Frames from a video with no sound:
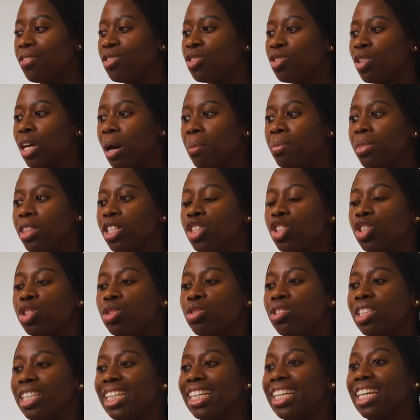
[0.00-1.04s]
So I'm
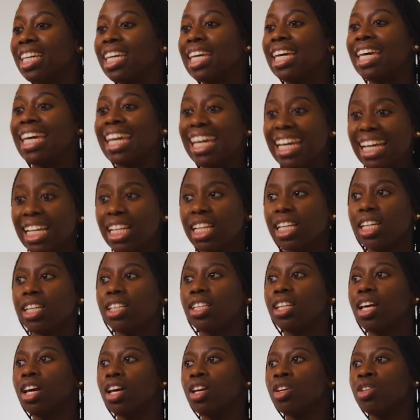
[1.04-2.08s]
literally
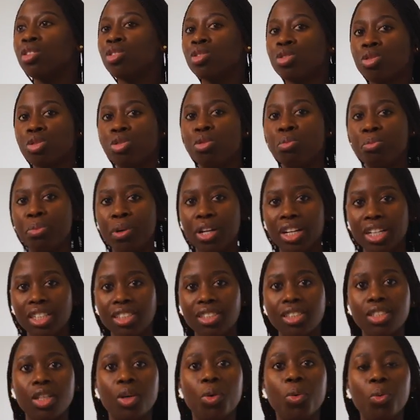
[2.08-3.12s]
killing two
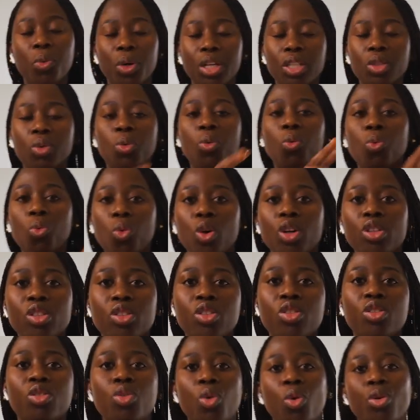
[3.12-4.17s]
birds with one
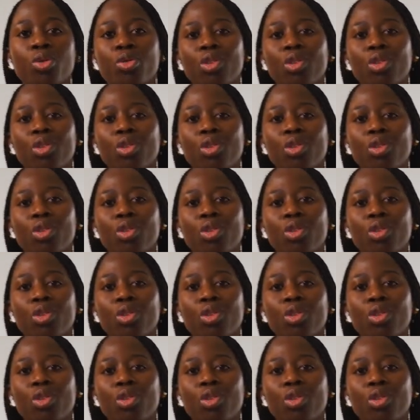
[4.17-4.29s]
stone.